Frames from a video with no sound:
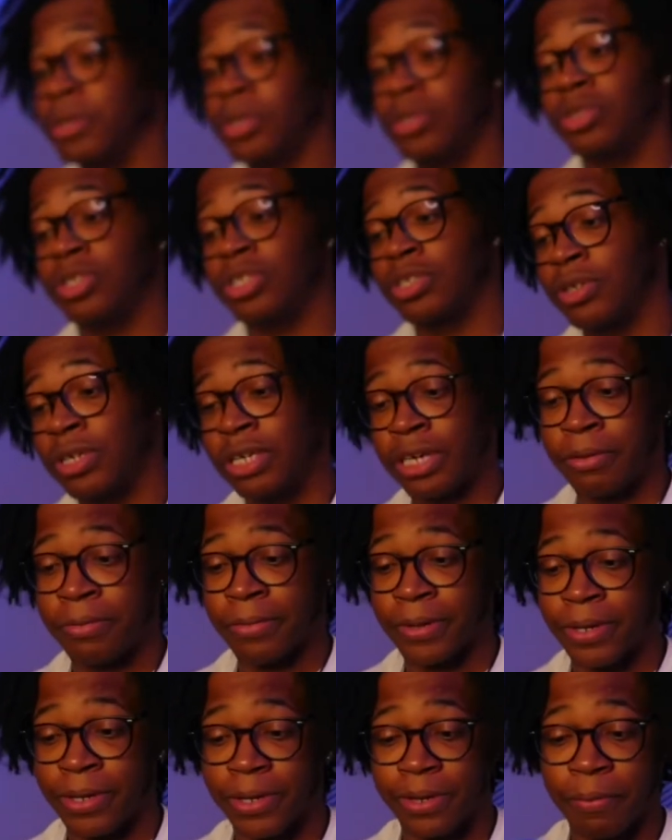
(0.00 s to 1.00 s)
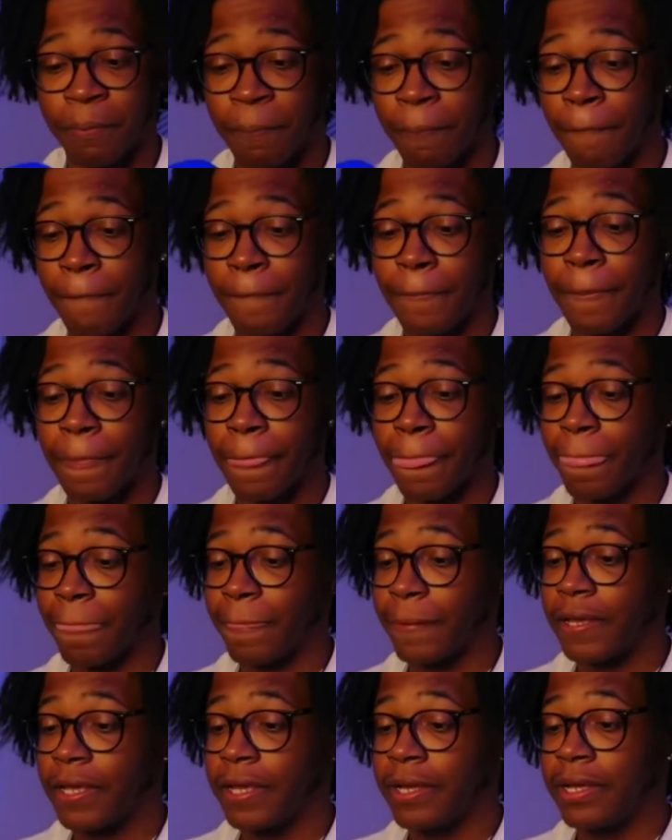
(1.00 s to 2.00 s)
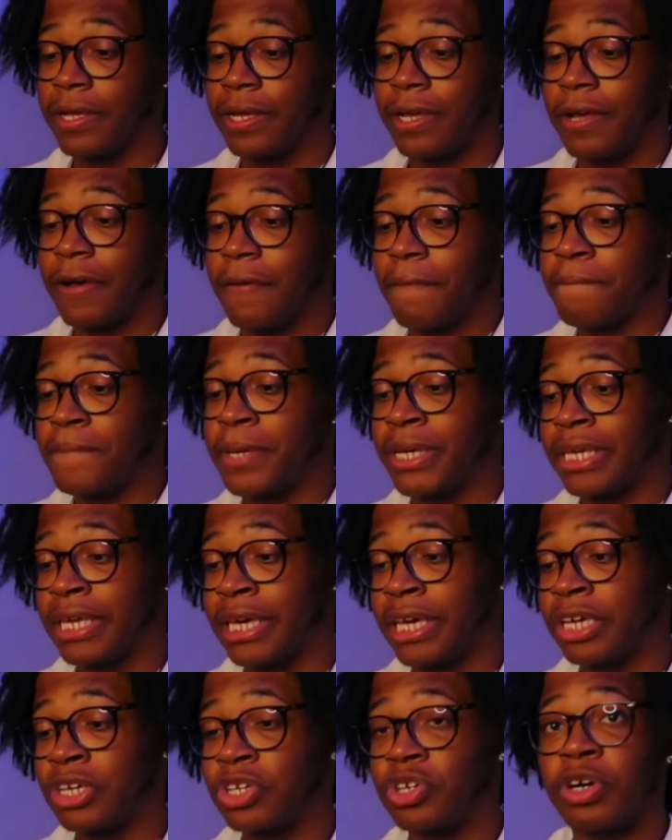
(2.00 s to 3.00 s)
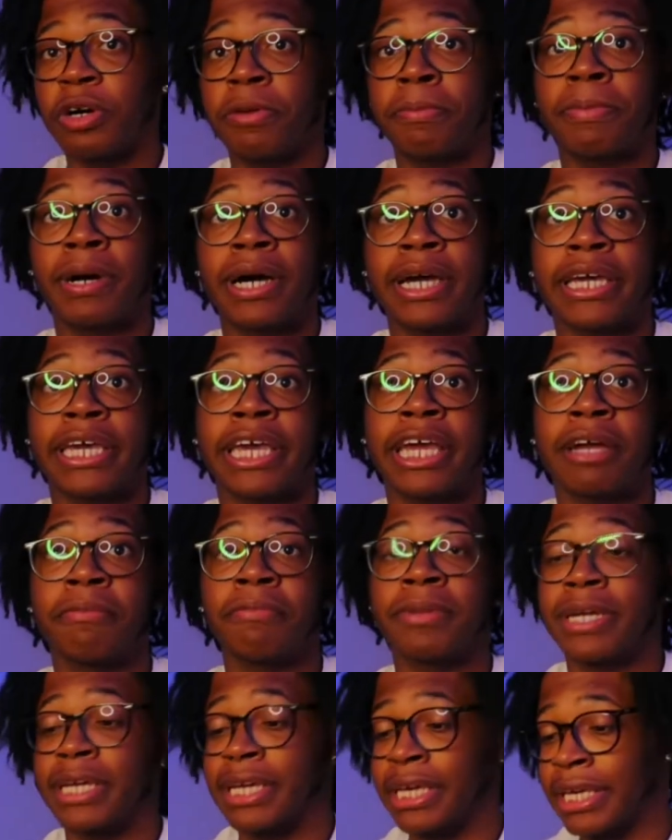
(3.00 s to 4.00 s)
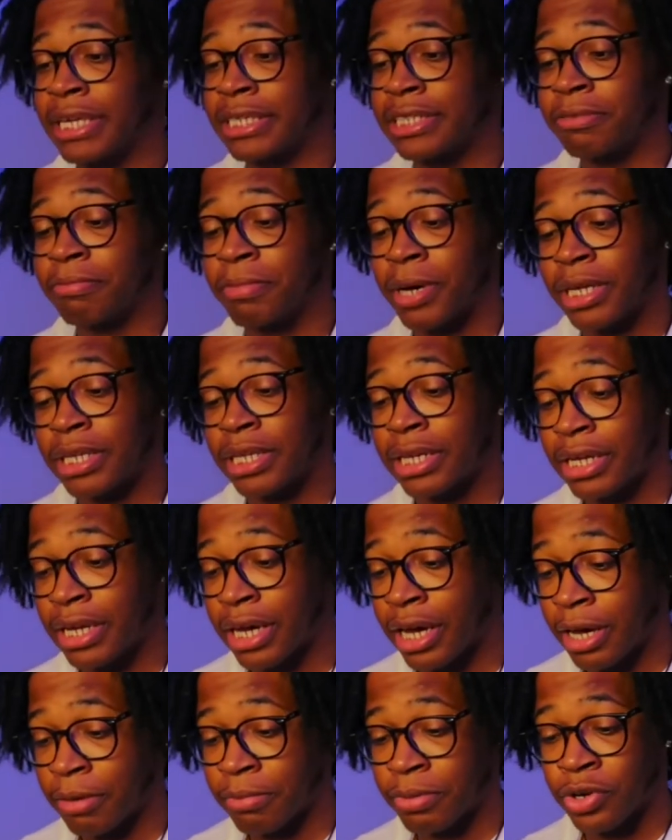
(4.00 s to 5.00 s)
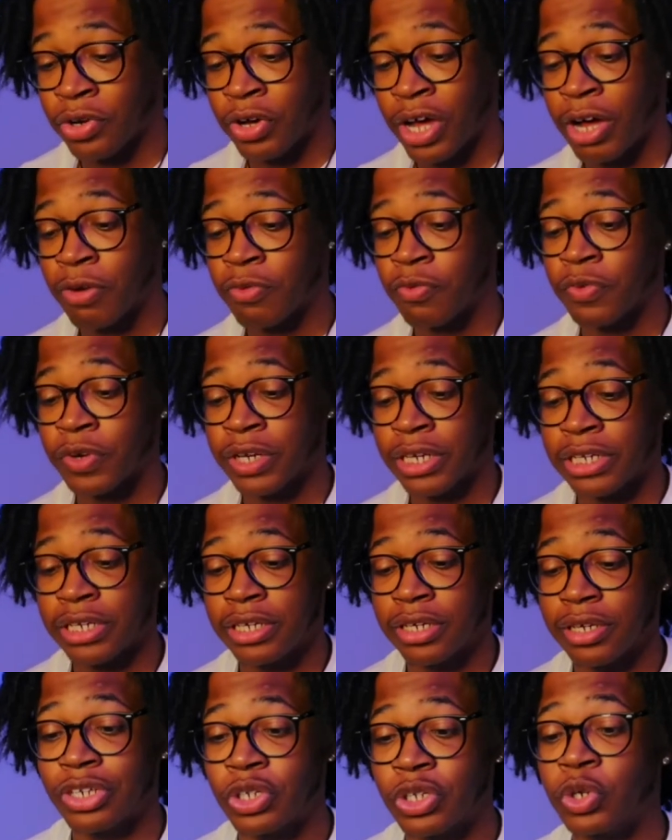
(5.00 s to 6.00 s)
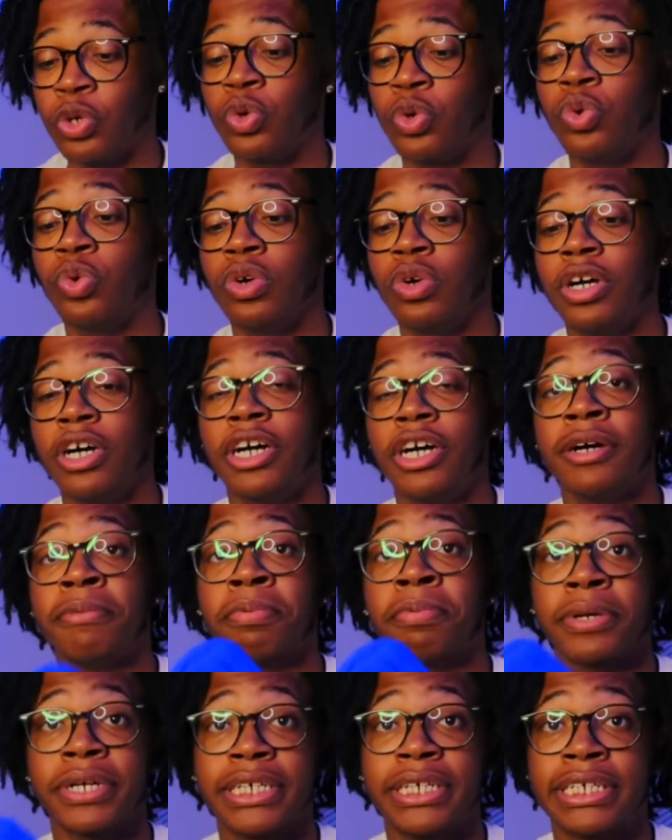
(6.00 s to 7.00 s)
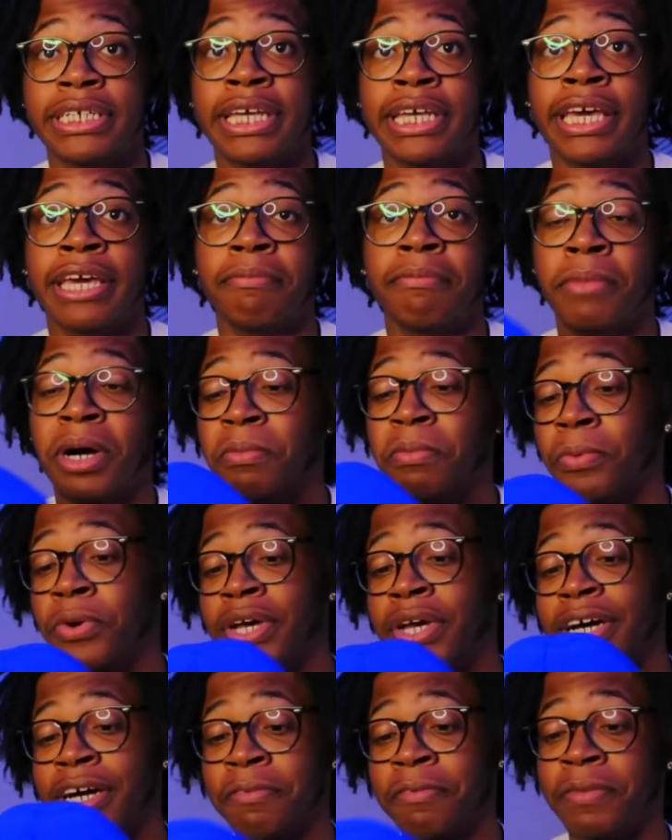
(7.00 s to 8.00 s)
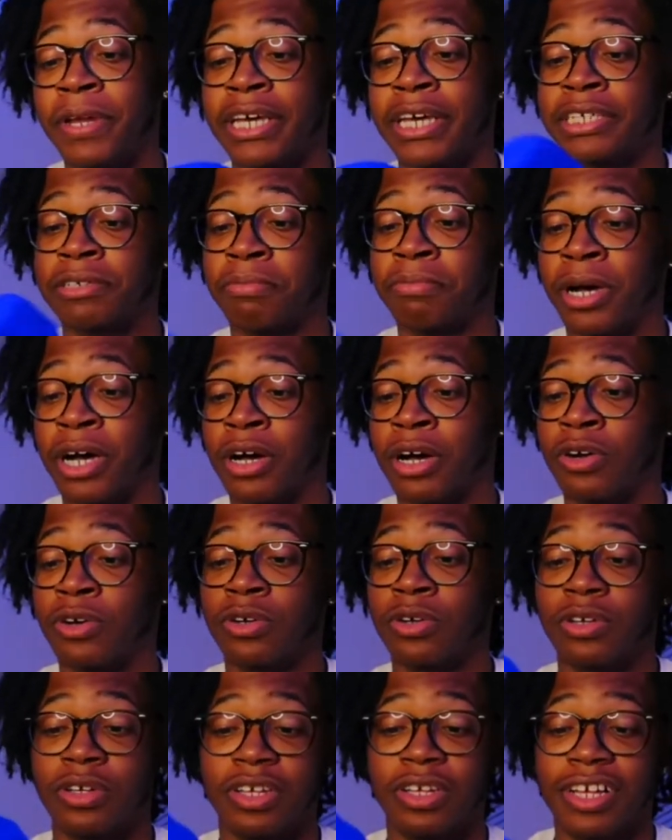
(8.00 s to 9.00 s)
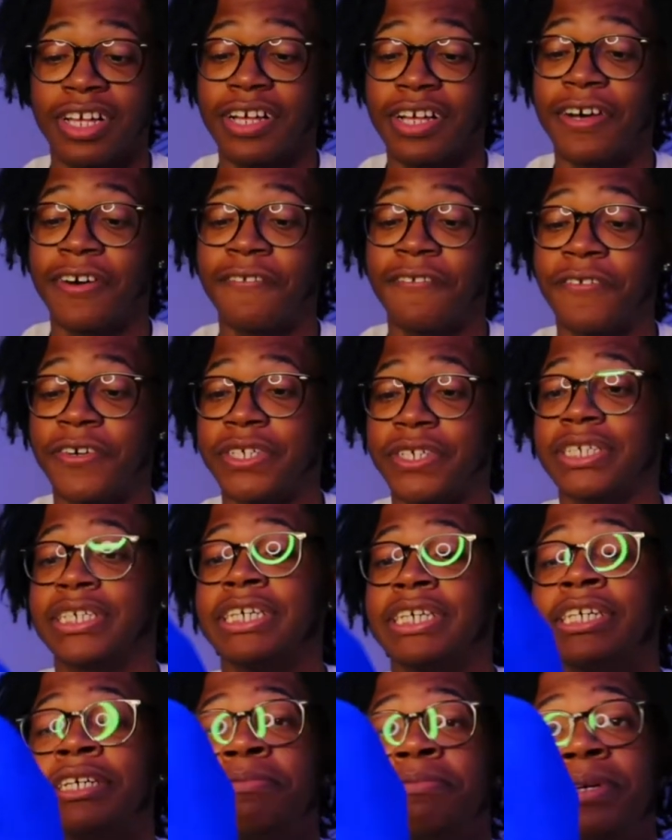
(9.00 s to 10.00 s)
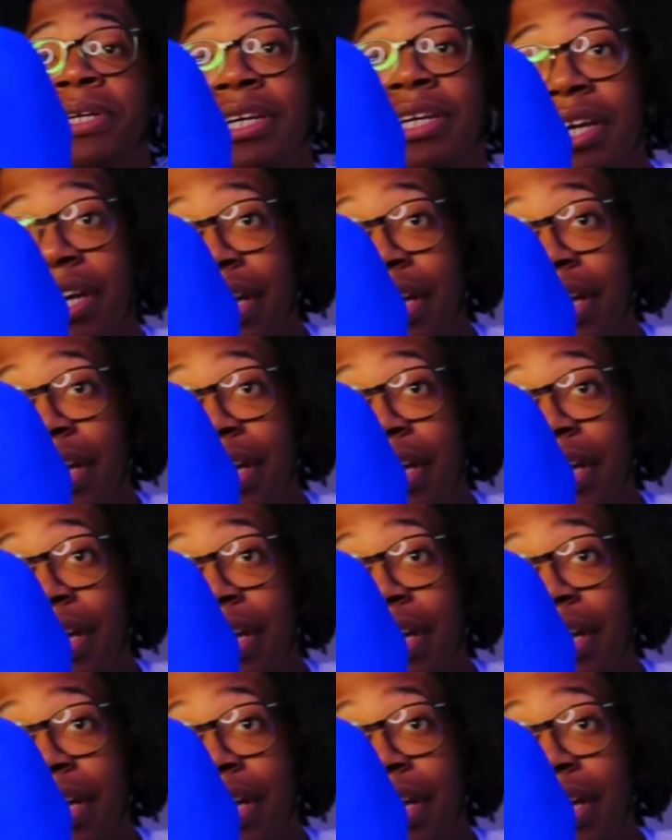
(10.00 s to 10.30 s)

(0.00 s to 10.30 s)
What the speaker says: bro. So, yeah, man. But, yeah, y'all, my camera is about to die, bro. I really do appreciate my boy Upnextlifestyle for sending me